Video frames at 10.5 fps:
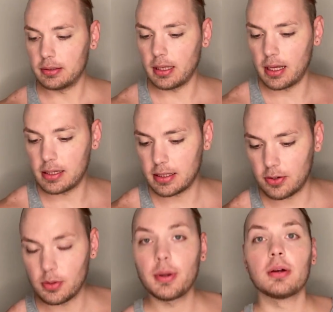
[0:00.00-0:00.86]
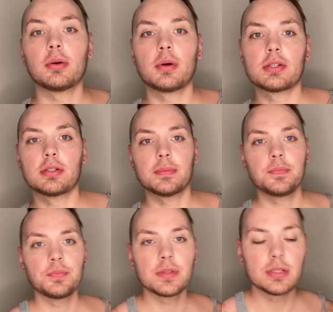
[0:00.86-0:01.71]
Yeah, I just answered my own question.
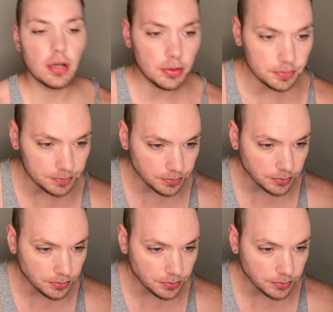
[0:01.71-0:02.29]
So